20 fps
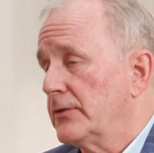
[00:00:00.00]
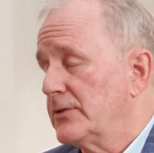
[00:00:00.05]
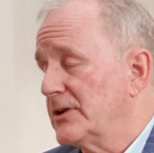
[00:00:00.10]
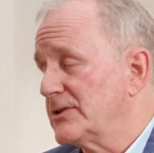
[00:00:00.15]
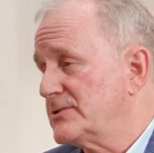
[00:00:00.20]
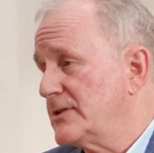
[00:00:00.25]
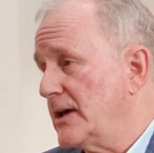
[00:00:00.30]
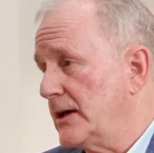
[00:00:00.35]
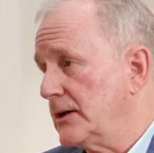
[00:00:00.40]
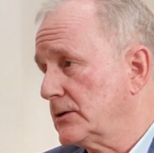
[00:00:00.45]

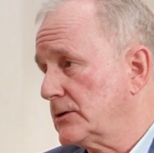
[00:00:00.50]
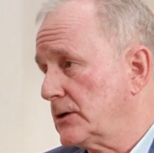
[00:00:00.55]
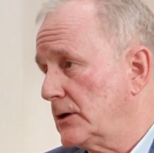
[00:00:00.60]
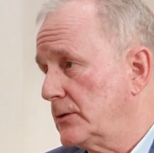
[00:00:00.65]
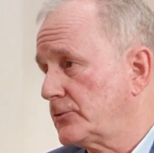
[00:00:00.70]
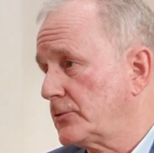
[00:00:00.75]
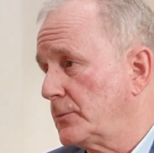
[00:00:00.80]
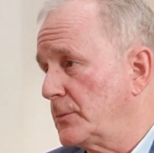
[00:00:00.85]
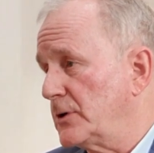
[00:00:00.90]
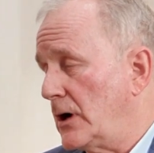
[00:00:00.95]
This data
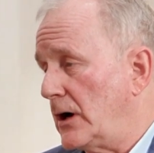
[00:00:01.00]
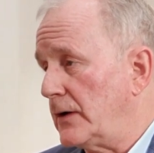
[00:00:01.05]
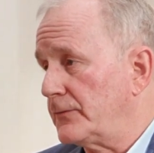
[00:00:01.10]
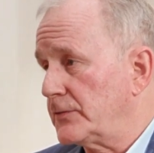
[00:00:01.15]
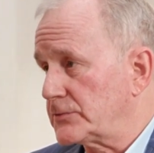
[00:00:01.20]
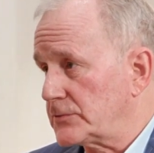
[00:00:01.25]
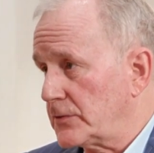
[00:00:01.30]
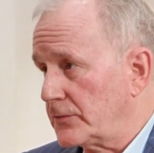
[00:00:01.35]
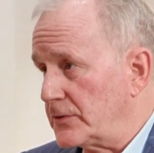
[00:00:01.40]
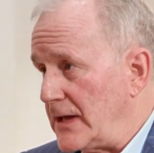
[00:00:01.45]
comes from the
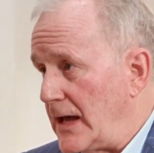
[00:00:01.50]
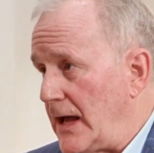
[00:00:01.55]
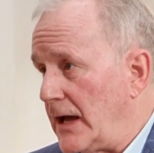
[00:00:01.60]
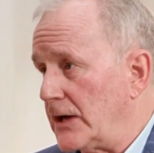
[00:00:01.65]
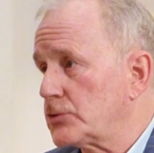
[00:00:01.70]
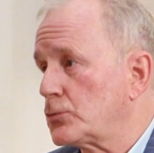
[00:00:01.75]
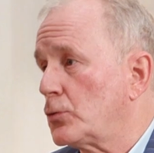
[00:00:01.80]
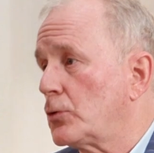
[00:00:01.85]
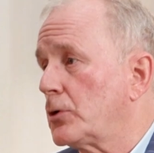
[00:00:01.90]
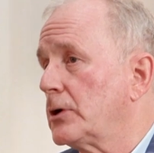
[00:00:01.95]
Office of the
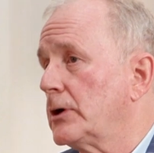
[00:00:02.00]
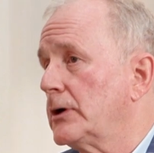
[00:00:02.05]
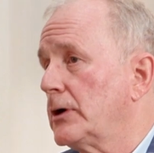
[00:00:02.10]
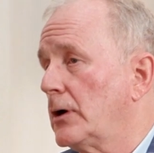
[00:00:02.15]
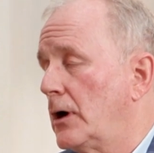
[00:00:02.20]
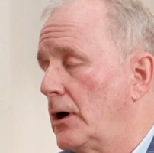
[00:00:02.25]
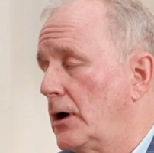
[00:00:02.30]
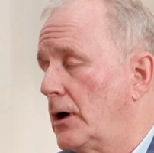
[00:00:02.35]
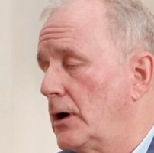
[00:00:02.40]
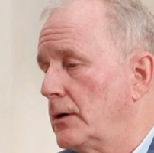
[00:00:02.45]

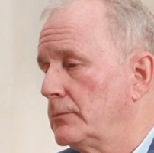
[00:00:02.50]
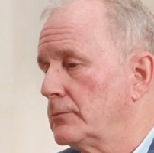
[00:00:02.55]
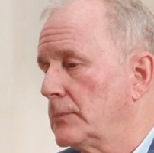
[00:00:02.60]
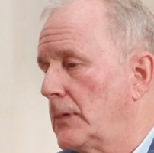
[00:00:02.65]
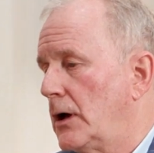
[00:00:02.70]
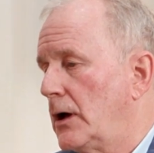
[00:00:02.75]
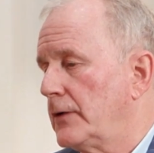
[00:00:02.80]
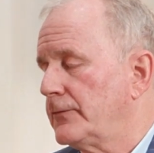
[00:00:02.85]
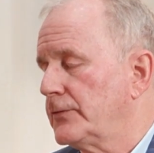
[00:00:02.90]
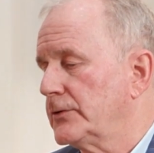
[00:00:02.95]
Actuary,
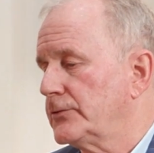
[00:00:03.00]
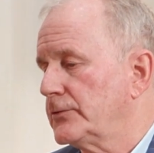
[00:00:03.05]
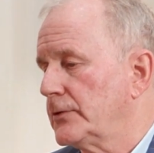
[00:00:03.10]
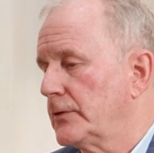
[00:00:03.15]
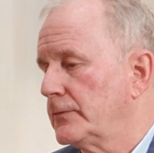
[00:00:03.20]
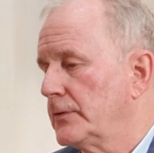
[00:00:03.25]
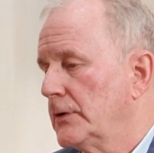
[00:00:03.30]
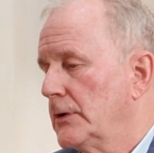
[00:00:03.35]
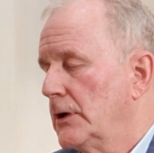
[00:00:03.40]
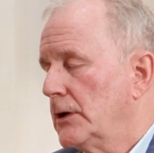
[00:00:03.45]
Office
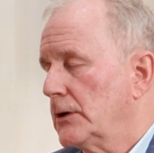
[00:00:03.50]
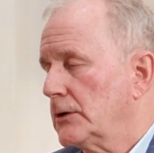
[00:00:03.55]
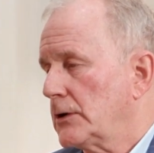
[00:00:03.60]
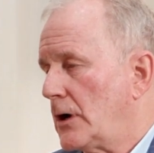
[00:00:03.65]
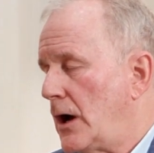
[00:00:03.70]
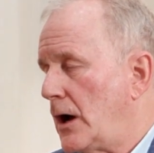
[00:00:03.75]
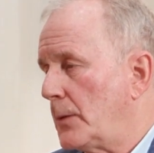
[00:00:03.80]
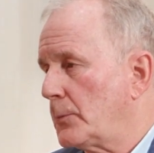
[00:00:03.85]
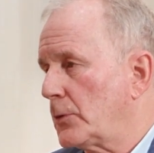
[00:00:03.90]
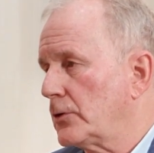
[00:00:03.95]
of
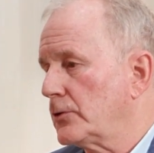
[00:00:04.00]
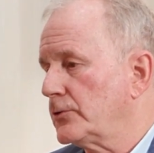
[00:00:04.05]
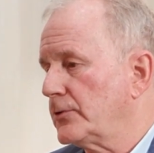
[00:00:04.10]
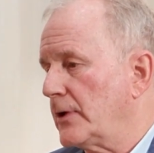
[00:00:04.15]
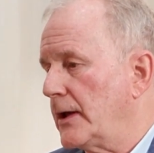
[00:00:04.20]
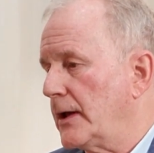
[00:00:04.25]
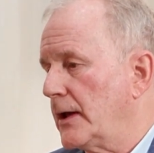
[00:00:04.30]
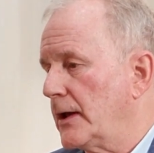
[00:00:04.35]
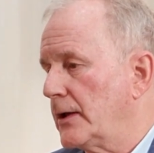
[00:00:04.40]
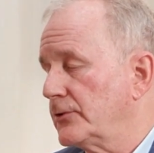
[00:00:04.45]
Commerce,
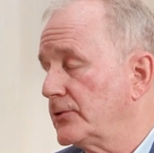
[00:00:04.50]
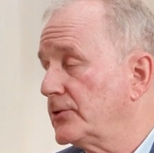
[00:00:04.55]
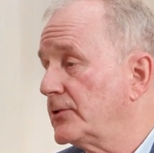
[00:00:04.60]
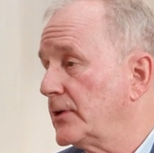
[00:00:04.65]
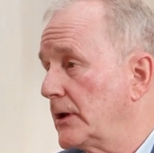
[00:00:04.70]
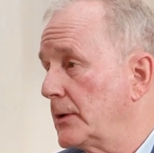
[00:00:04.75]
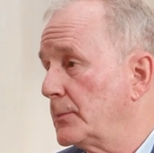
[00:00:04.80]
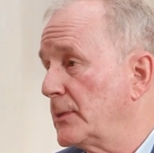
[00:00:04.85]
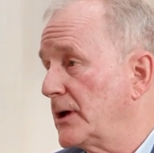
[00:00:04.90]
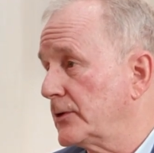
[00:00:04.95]
and
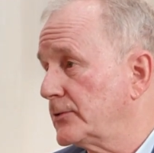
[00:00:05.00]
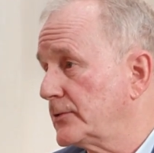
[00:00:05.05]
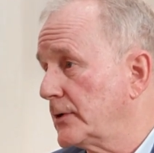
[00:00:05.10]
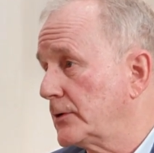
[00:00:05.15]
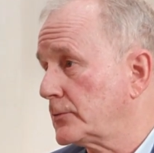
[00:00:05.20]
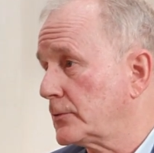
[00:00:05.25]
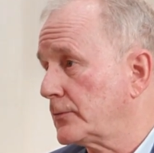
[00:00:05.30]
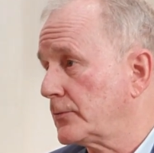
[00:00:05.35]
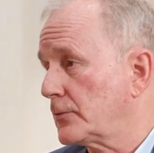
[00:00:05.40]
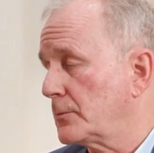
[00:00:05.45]
CMS,
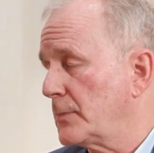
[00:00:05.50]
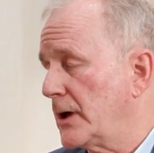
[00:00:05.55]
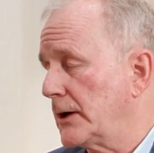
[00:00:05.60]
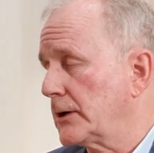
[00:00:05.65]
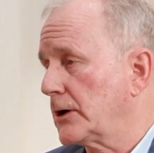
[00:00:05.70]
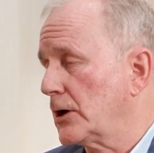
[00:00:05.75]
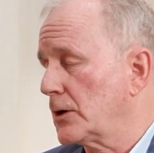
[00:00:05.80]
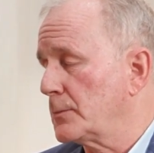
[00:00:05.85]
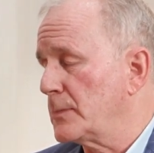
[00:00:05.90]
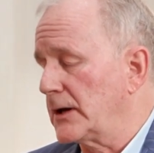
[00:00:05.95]
Center for
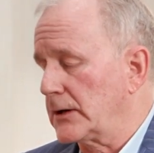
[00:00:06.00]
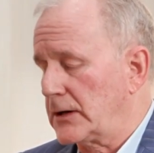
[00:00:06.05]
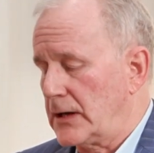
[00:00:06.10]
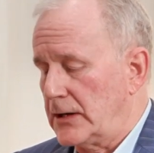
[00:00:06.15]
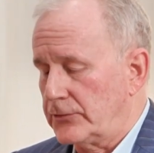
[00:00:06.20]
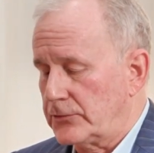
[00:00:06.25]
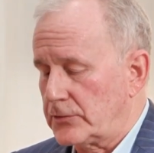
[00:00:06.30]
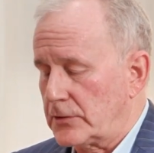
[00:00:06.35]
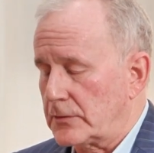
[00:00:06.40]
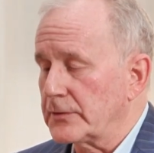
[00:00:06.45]
Medicare and
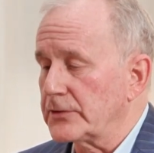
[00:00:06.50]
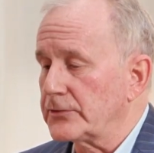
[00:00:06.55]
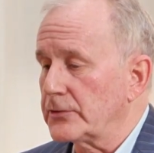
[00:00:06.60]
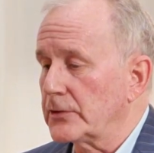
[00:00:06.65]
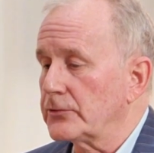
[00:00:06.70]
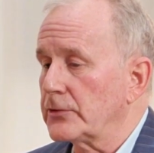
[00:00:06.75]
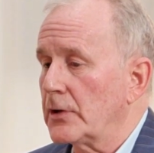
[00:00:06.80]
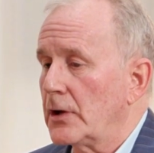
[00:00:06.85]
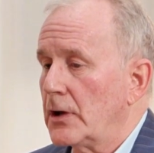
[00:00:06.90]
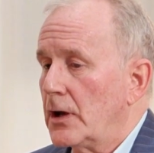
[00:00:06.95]
Medicaid
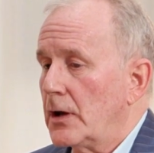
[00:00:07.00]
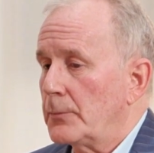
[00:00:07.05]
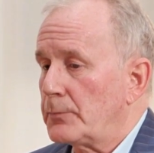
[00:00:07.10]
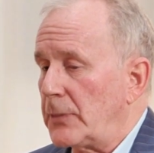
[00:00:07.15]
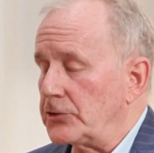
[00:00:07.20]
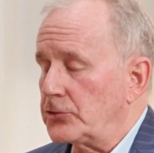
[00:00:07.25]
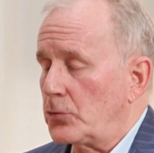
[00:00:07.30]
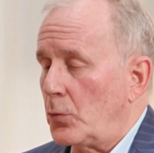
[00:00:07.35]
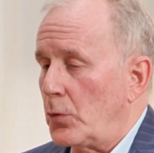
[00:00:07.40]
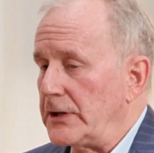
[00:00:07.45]
Services.
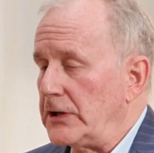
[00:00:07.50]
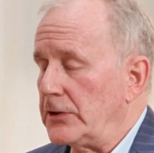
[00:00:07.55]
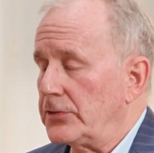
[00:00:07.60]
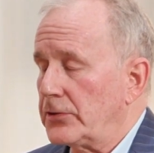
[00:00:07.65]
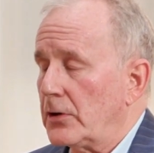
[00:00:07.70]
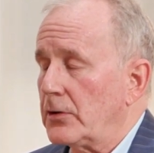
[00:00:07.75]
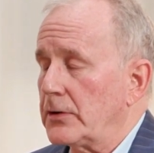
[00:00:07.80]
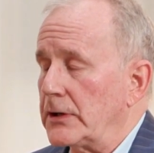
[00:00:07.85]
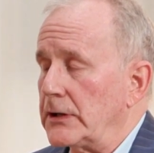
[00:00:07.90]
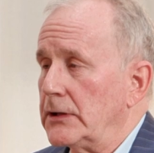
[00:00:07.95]
By
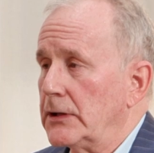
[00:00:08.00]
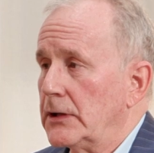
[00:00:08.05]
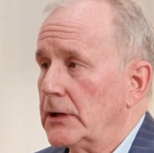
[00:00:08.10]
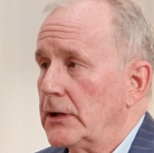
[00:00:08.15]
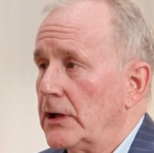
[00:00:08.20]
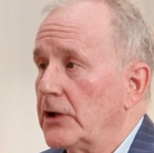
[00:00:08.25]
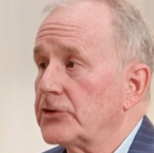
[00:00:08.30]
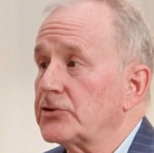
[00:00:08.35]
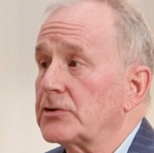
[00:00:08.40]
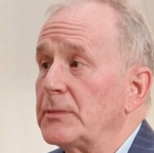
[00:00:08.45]
2030,
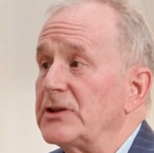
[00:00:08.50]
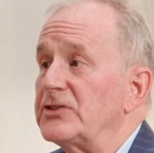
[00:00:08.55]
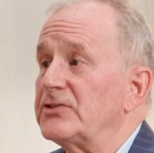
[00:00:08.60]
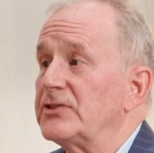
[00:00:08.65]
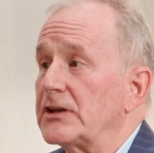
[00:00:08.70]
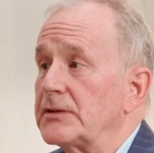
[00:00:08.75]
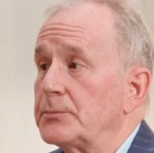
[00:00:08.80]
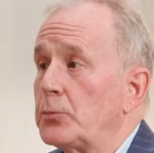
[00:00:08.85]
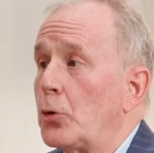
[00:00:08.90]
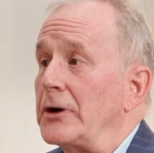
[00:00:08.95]
it's going to
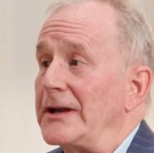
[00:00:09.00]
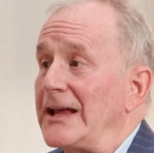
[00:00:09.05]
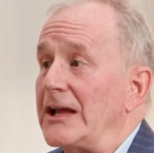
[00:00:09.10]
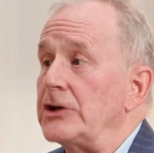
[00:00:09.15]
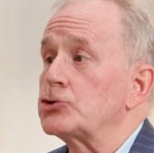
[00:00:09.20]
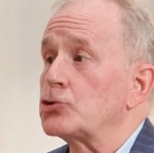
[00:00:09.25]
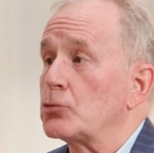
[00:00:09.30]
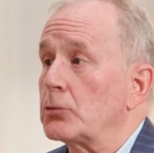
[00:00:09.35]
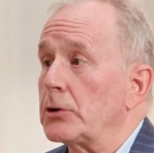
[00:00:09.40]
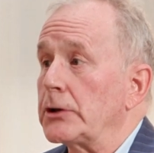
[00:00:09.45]
be
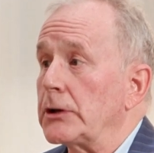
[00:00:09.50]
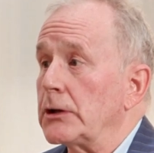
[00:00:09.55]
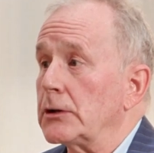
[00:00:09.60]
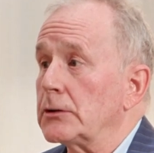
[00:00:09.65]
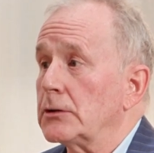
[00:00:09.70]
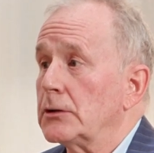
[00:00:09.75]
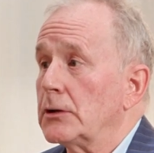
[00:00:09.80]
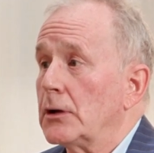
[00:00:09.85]
6.8 trillion.